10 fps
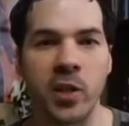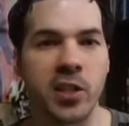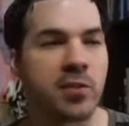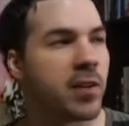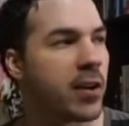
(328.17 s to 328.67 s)

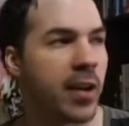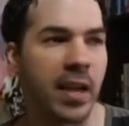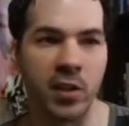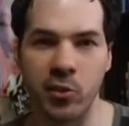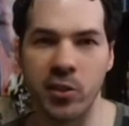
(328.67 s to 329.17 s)
which is very
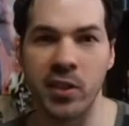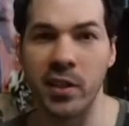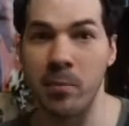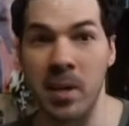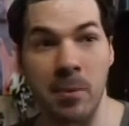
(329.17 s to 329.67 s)

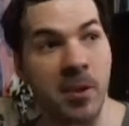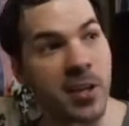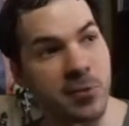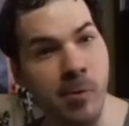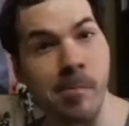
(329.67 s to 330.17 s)
interesting to me,
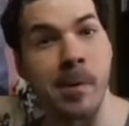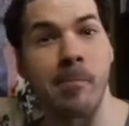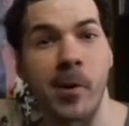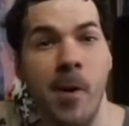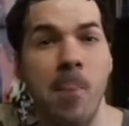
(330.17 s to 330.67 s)
because
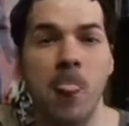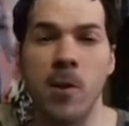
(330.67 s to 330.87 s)
remember,